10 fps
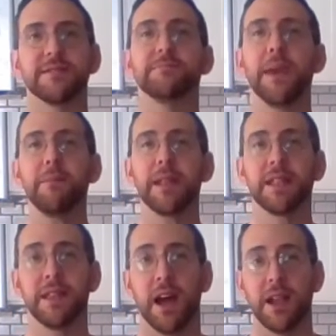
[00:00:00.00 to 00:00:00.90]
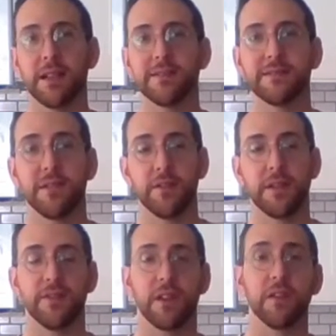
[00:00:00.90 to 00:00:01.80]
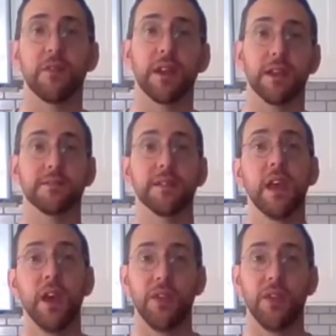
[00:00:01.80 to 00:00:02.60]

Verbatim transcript: is maybe not necessarily the ingredients.